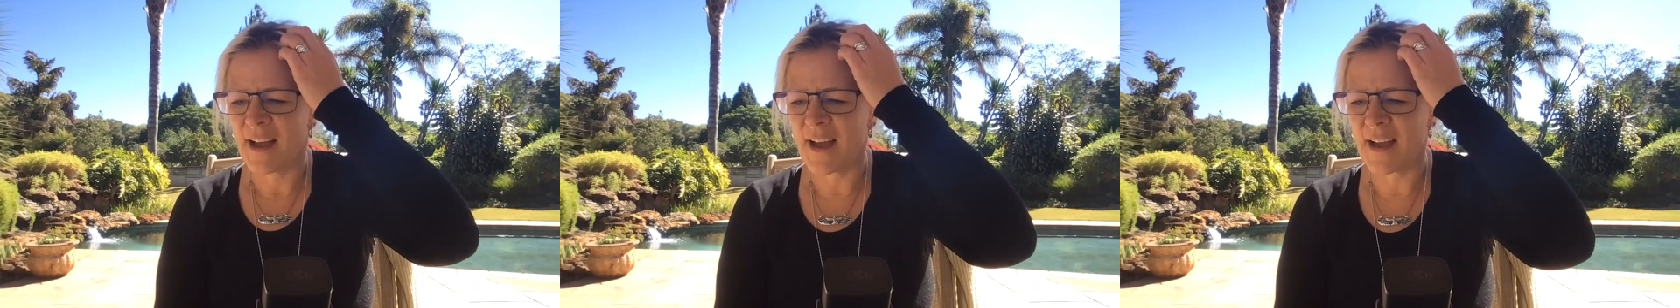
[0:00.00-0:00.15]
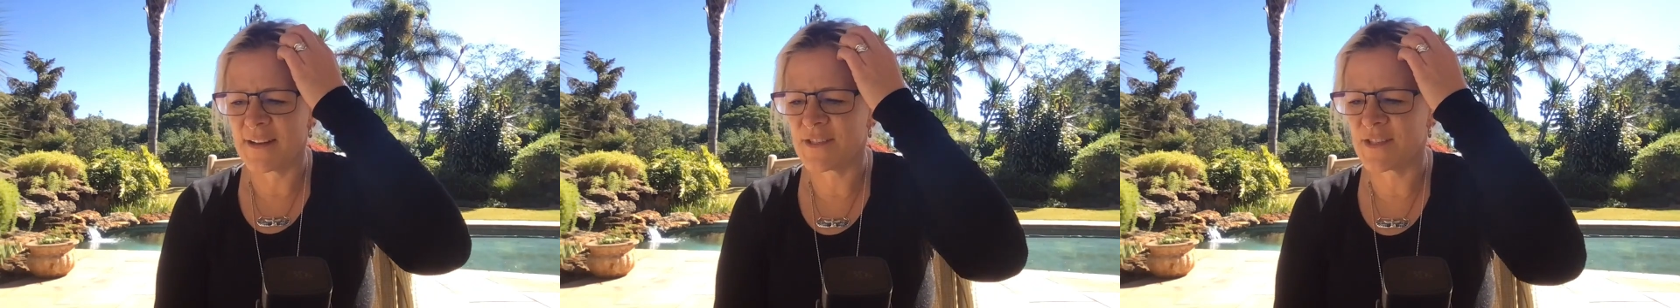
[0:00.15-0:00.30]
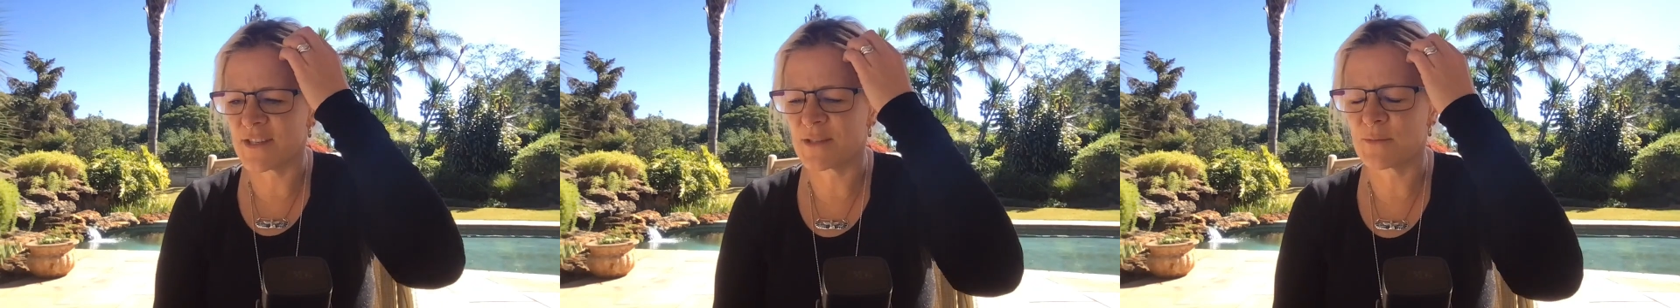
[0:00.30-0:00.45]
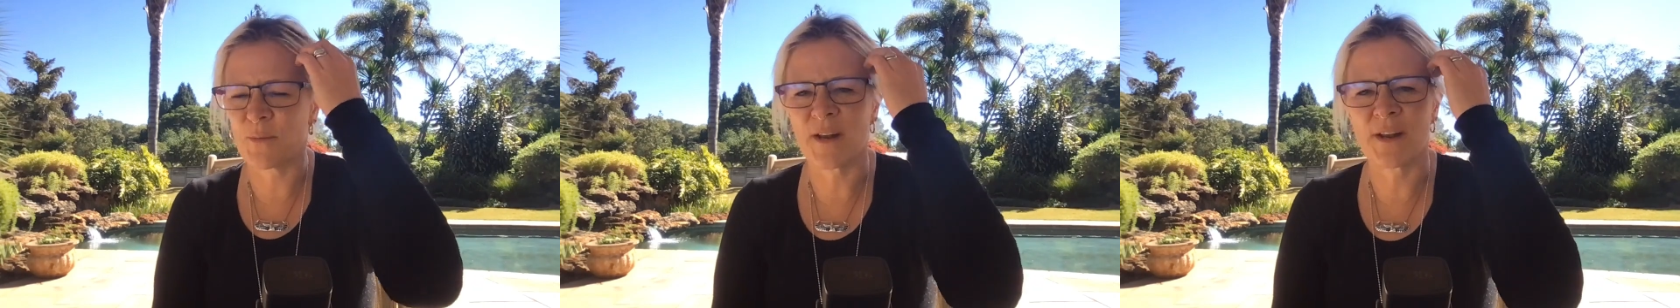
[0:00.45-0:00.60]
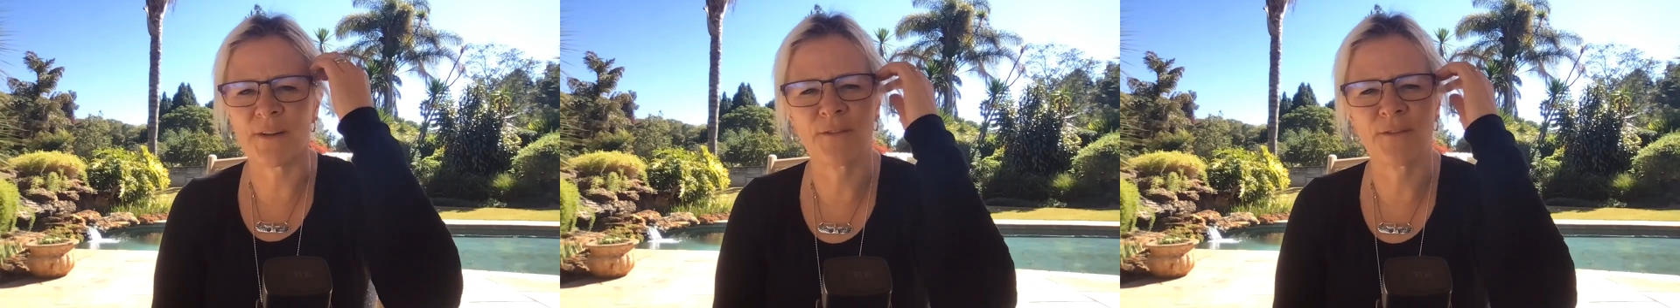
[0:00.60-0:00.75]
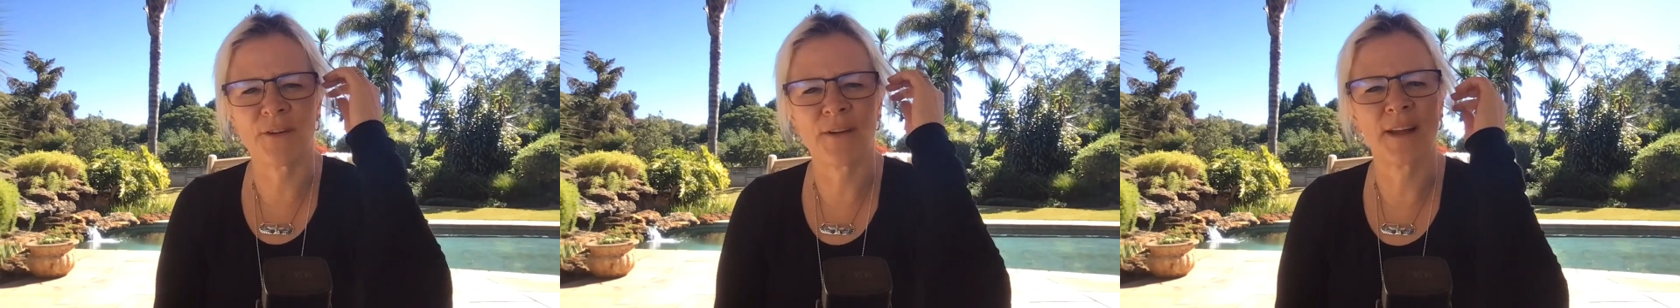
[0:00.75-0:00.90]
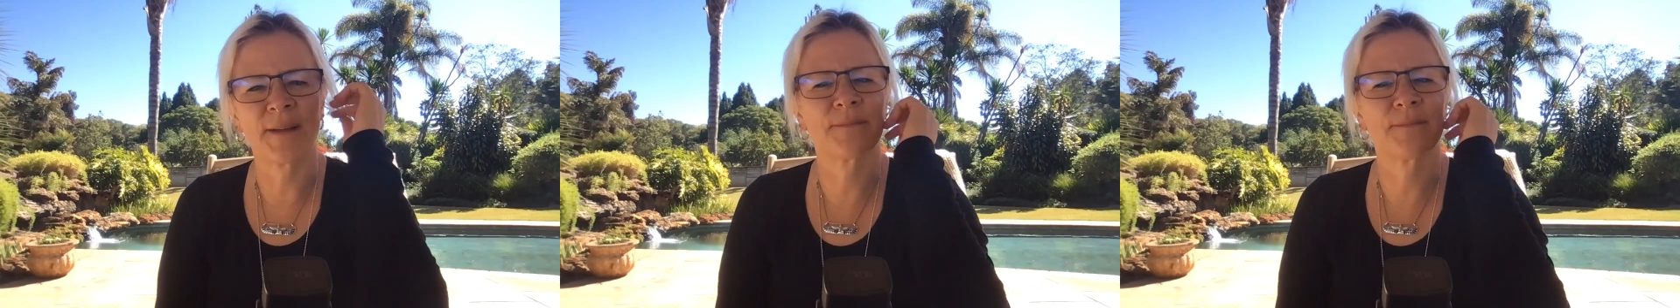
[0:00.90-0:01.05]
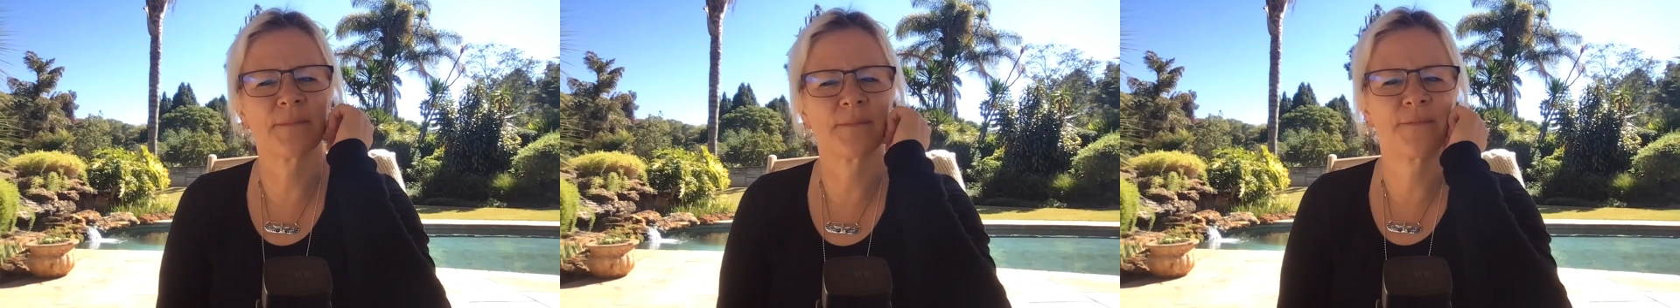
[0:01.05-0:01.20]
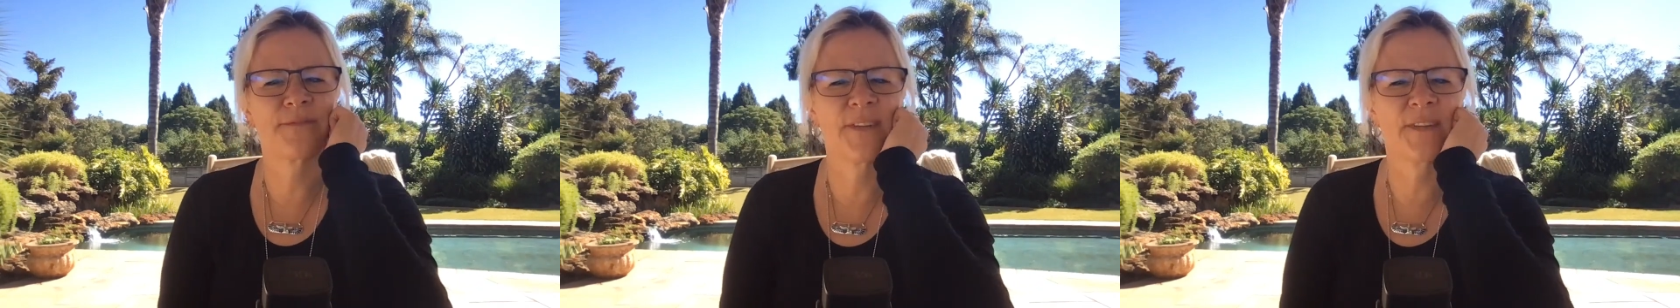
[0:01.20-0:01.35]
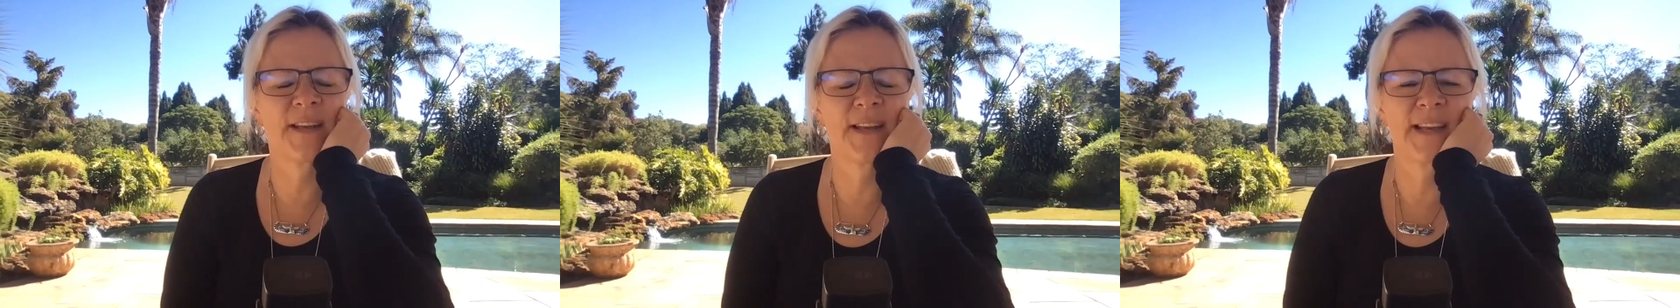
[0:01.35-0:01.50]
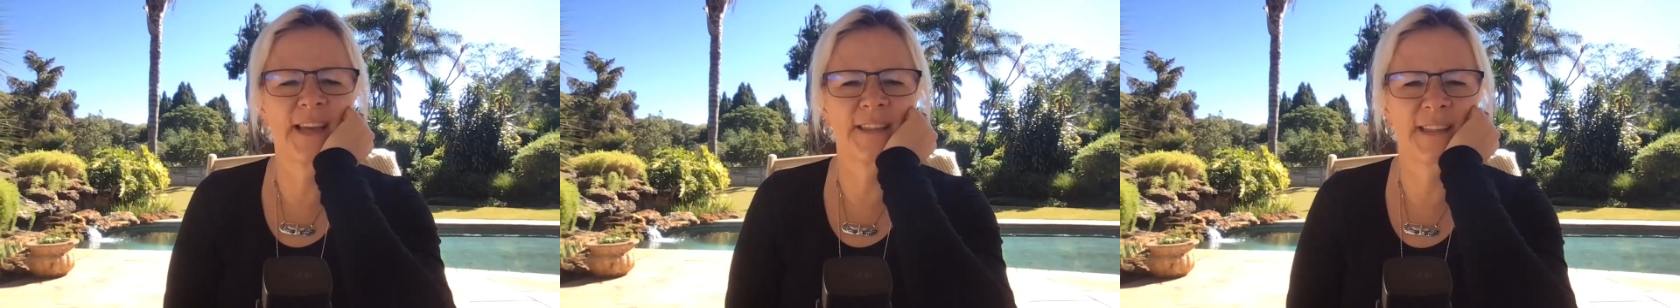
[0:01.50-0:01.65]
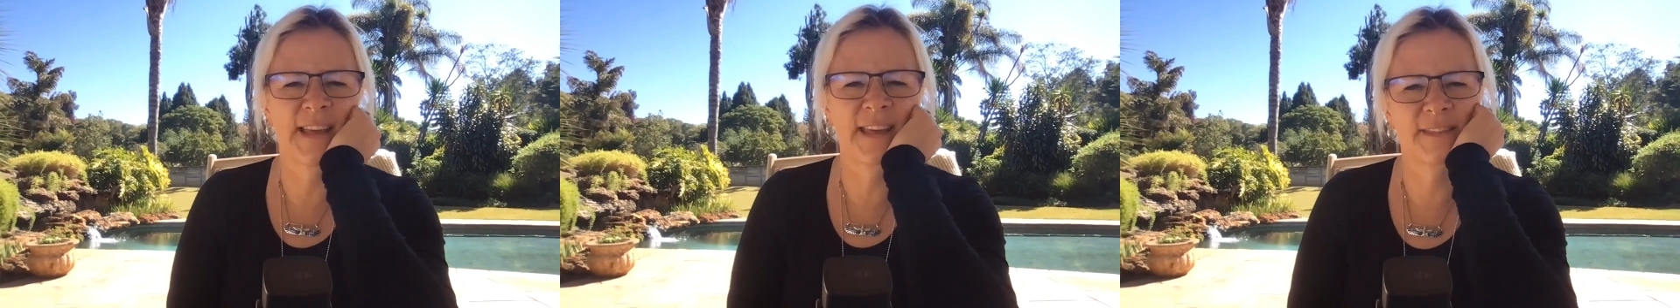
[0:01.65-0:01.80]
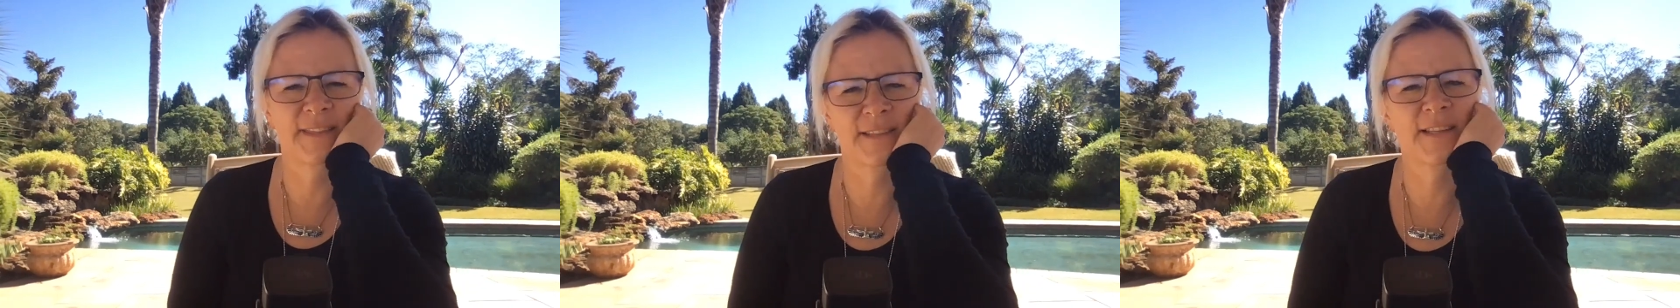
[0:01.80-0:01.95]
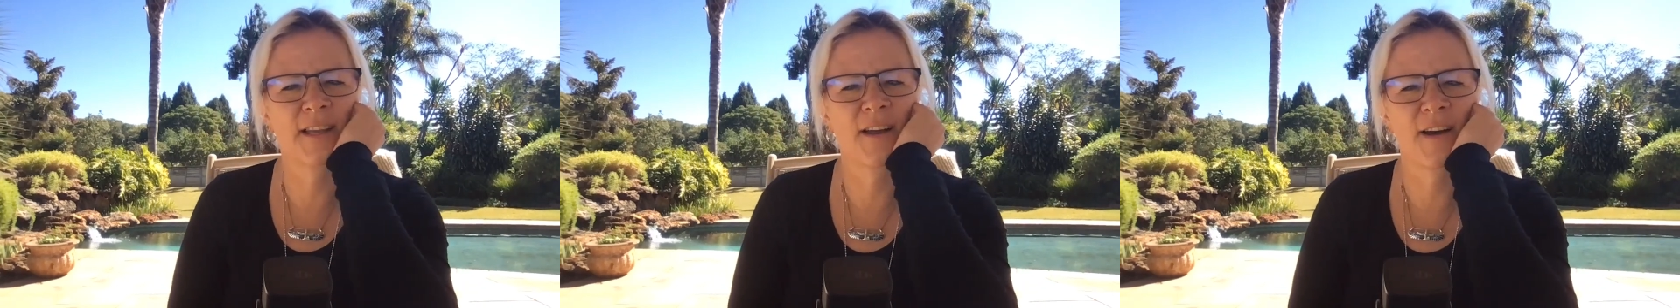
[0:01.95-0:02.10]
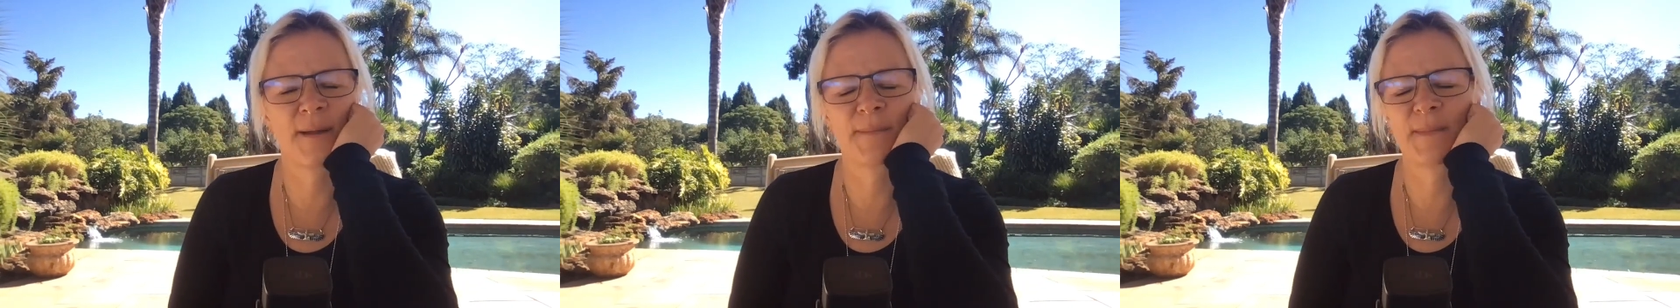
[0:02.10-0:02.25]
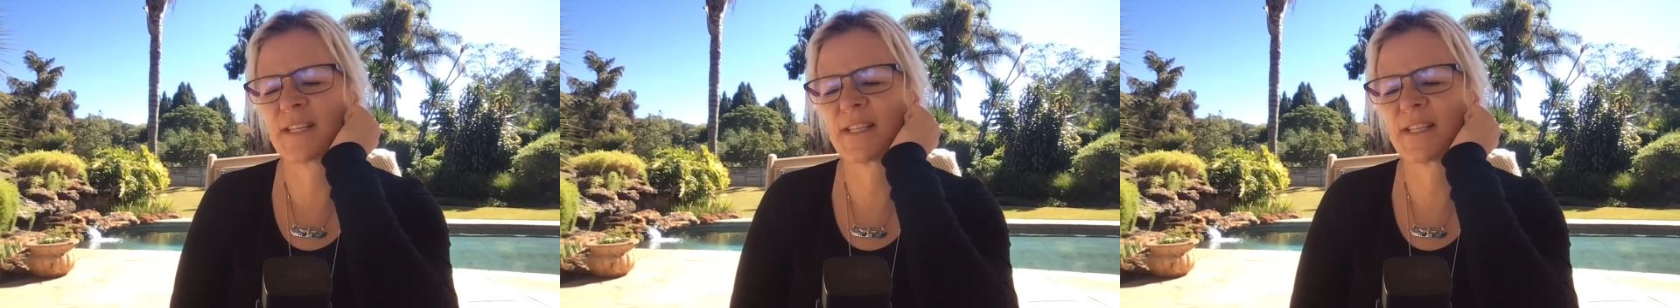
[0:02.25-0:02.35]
And just whatever I'm feeling at the time.